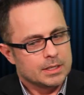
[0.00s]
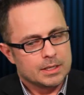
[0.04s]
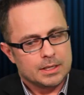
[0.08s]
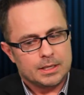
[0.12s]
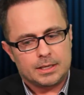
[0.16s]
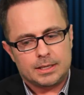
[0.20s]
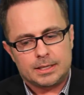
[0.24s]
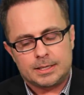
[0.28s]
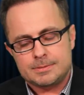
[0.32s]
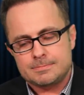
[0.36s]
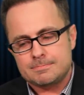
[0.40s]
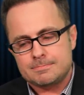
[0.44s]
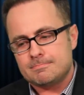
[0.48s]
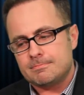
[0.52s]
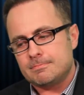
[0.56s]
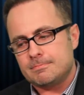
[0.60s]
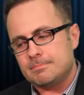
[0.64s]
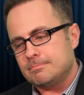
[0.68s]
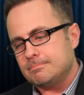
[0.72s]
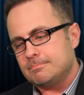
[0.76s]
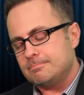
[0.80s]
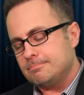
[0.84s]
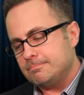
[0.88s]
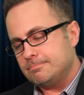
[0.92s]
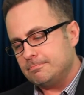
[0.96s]

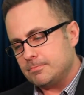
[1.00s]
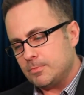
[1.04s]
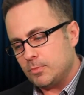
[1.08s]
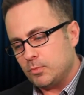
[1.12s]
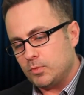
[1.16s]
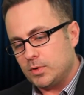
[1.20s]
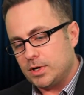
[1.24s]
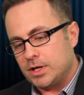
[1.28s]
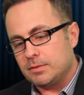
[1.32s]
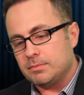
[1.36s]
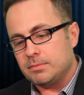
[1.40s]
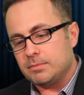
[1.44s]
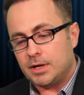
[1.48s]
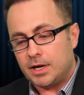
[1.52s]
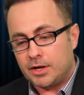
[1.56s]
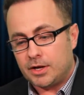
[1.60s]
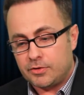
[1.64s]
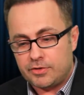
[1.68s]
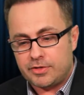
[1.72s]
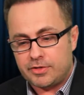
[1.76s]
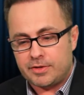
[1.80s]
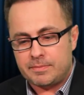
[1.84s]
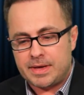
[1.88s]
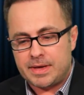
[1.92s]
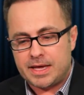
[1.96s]
Well,
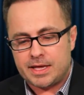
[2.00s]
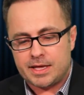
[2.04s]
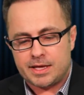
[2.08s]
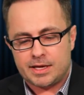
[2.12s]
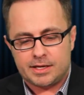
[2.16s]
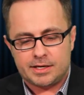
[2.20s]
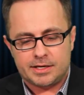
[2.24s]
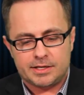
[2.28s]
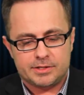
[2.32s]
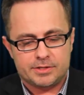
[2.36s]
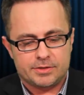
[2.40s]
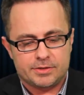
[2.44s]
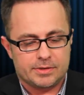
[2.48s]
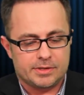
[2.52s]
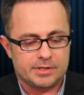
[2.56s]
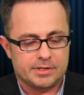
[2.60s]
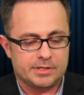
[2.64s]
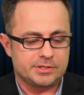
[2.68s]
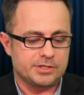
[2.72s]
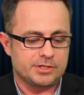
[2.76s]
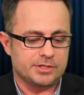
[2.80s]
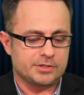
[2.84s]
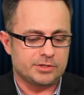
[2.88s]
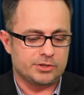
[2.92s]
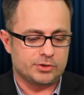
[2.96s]
other than making it into
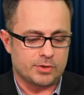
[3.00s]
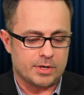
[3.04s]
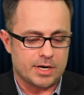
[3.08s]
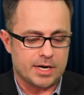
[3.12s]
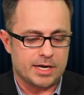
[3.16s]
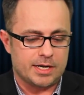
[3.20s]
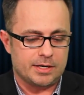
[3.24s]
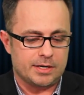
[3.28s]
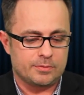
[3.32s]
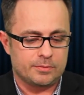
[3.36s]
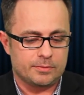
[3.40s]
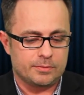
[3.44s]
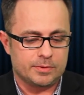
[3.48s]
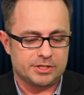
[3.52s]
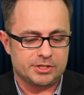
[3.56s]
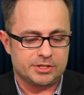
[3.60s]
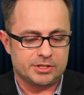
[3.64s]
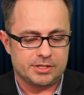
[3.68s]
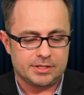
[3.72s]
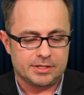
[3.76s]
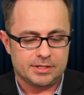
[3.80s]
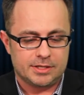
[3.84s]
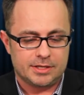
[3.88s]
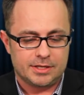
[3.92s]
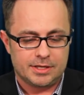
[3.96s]
Elisha's shrine, which,
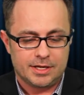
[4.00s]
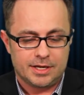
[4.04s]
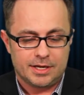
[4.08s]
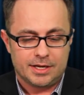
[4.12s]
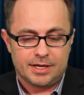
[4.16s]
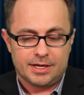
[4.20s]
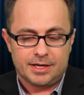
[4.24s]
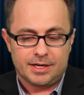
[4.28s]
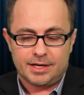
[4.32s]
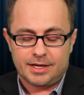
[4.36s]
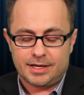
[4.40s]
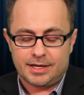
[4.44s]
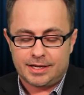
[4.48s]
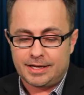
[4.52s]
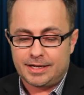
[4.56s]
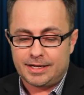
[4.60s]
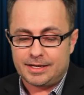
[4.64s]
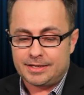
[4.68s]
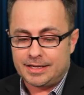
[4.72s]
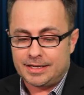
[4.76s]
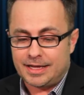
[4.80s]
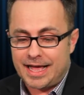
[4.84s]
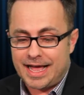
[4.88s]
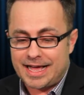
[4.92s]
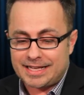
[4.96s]

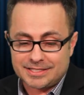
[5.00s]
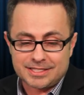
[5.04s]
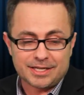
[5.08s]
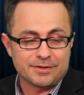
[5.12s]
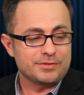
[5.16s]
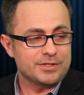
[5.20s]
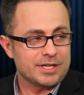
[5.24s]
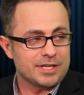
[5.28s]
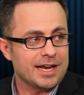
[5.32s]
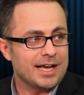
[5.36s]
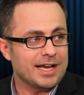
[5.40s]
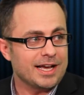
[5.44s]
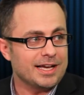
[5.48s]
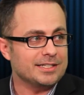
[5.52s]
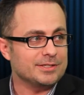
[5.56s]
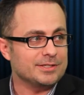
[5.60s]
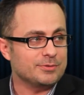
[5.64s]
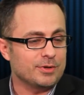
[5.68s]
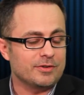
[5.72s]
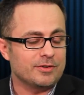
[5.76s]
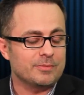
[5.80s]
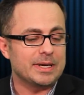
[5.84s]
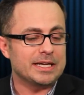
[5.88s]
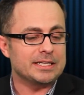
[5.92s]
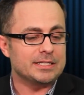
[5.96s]
as of tonight, is
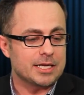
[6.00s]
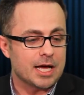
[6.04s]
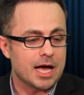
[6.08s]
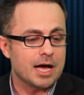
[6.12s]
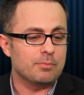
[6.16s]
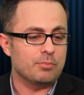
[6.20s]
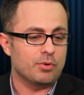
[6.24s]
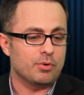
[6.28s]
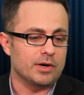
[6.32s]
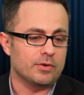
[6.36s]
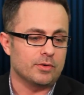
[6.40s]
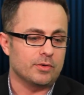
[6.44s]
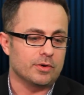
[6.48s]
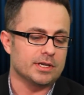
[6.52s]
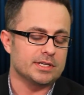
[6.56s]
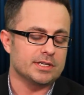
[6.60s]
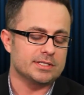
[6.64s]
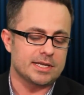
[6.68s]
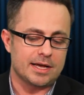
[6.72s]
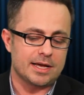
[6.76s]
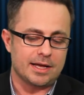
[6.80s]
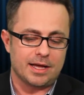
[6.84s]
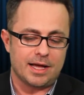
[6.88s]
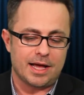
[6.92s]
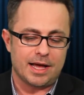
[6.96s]
one of my top
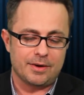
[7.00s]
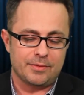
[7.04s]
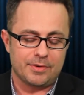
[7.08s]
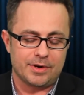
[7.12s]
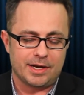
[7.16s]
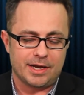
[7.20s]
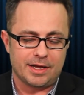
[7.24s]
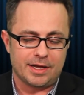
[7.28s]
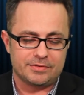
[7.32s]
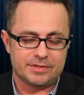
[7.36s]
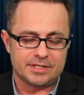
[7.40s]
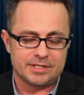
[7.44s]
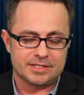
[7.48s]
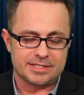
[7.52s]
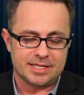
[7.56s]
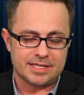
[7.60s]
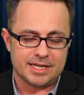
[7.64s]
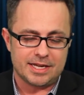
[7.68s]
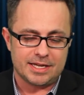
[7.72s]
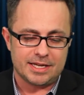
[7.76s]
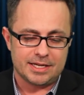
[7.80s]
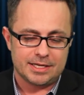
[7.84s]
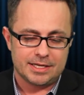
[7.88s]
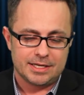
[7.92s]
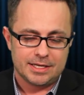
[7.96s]
priorities, I would have to
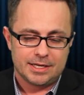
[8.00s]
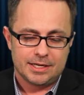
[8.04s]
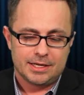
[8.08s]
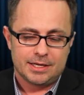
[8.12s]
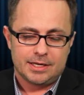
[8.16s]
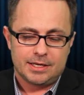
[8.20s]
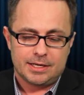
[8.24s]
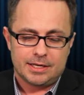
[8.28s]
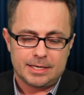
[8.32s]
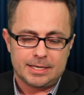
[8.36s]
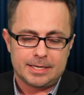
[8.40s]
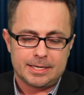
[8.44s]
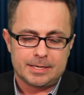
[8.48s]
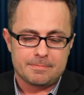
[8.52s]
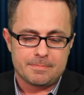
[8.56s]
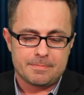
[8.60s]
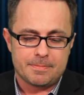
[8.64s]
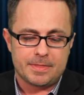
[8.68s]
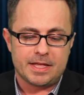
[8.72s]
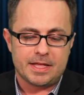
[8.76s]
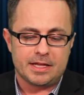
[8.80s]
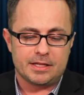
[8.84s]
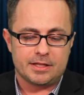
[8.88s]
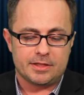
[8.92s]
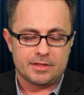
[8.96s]
say
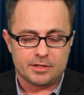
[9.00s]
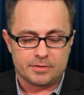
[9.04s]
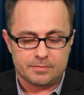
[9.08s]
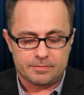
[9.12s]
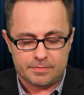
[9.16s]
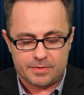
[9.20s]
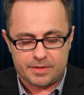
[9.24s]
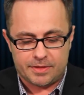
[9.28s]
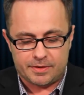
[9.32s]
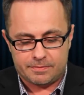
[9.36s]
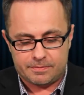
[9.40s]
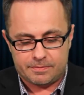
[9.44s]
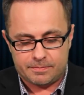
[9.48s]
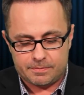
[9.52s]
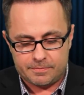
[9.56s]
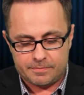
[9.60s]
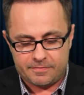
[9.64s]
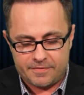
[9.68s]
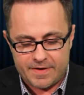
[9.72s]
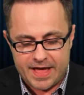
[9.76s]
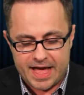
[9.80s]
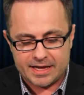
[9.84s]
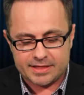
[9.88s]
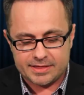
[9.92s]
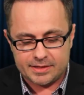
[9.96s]
that the
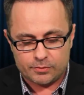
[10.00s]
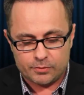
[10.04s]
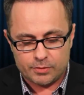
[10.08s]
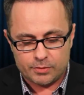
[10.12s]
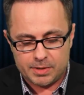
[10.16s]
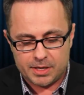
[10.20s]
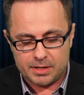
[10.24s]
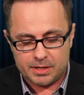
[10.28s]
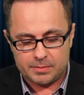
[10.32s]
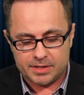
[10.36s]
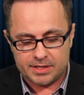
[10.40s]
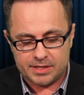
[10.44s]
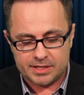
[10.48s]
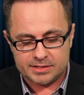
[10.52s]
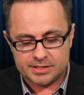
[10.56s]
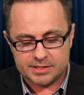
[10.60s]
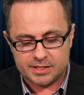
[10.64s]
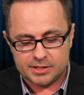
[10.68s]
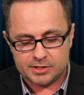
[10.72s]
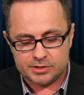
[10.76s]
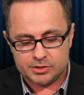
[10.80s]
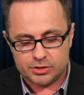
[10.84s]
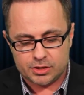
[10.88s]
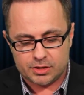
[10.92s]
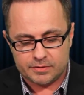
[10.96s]
fact that Republicans
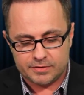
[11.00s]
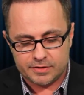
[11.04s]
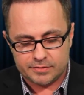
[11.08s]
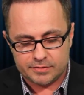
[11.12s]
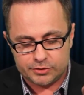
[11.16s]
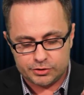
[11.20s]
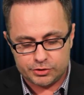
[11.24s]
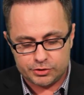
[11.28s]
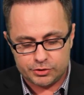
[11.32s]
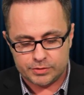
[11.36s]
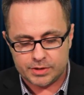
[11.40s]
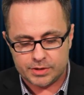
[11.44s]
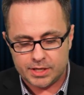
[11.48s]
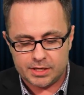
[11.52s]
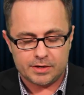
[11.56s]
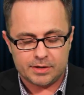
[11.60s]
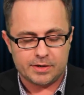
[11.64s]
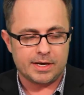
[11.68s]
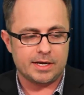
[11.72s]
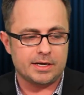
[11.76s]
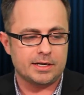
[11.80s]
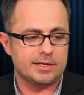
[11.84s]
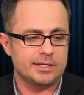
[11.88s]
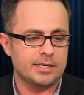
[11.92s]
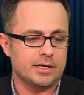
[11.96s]
and conservatives do not know
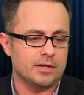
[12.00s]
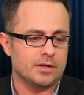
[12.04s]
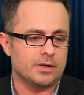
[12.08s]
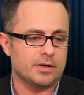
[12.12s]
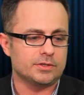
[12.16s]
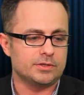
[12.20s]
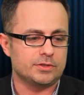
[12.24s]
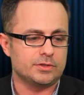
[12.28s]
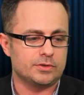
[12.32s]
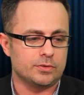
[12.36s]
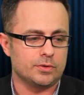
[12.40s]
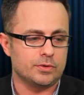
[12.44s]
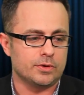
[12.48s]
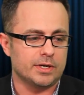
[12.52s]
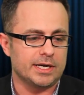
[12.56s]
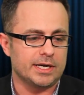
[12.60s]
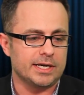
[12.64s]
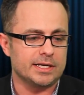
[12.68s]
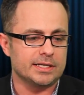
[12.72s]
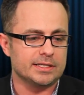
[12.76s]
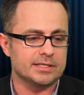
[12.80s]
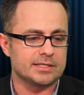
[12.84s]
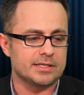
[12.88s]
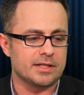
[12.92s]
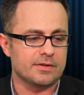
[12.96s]
how to tell our
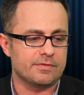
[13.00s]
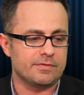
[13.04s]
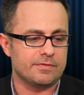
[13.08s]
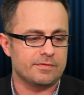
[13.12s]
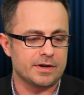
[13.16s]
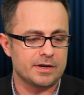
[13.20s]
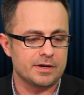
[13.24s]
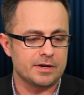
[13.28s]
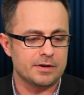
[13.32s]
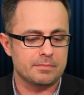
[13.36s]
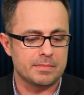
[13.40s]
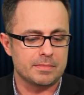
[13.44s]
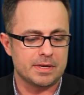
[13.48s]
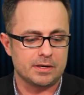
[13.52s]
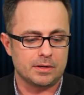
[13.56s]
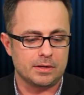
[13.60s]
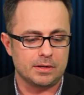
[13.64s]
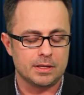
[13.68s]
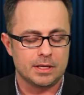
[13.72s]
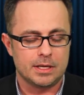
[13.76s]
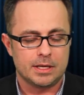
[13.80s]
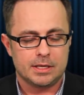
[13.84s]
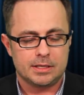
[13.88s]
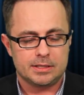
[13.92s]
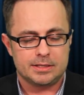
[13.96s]
story is the
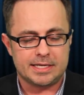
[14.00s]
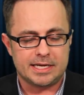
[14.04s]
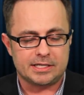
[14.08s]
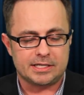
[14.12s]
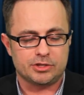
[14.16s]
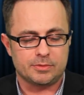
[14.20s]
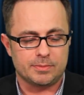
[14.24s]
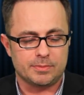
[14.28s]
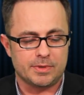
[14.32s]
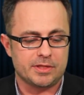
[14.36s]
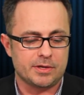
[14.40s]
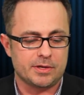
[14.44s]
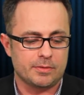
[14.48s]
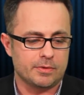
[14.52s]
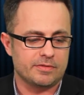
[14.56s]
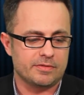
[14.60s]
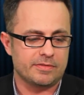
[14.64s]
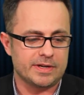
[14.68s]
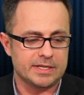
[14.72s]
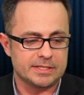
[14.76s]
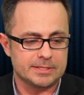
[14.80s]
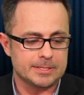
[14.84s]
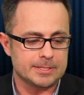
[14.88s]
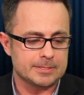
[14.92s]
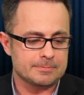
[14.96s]
fundamental detriment that we're
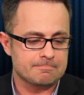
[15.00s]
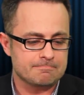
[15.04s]
facing.